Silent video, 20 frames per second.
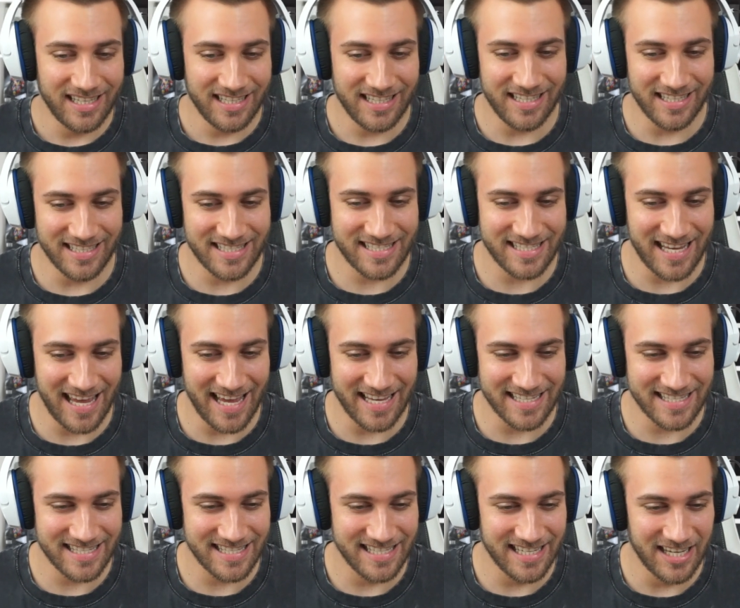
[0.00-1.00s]
It
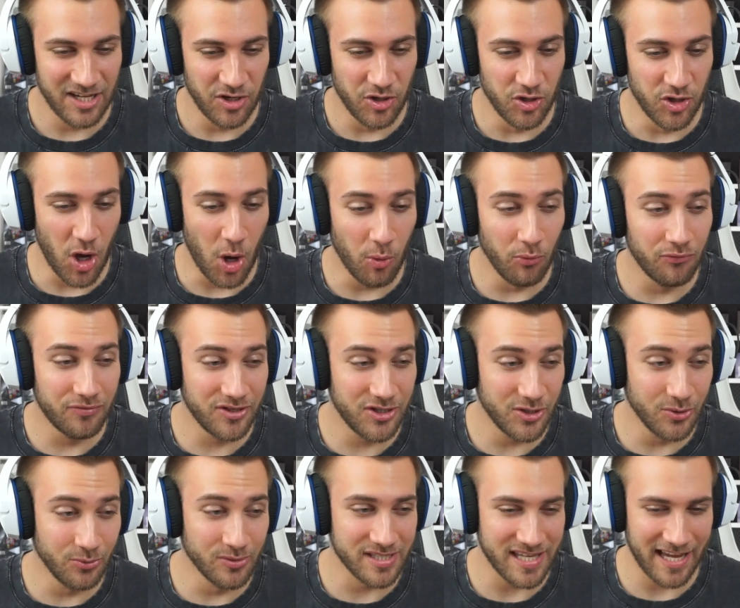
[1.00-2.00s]
says no
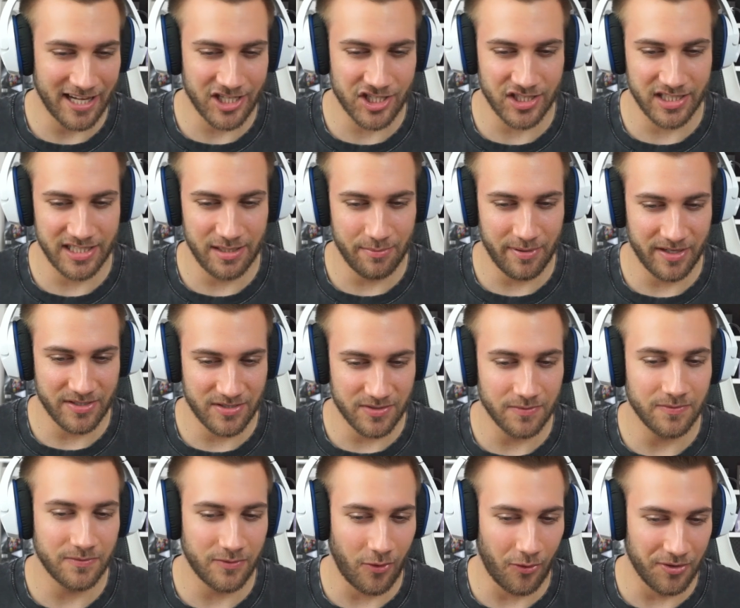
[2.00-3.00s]
views, actually, but
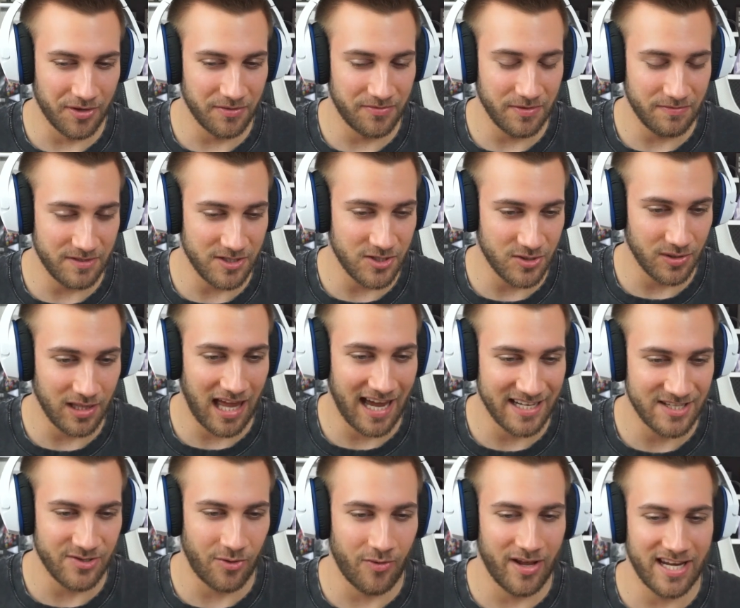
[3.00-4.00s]
452
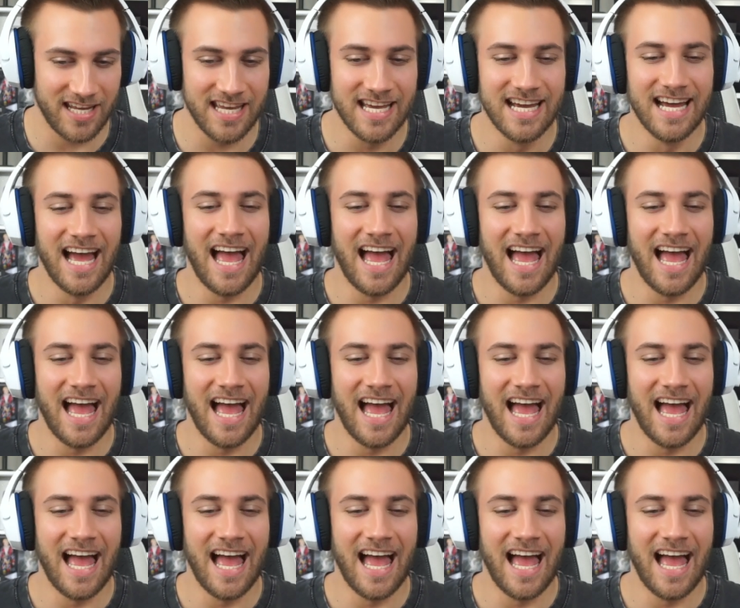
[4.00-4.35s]
likes already.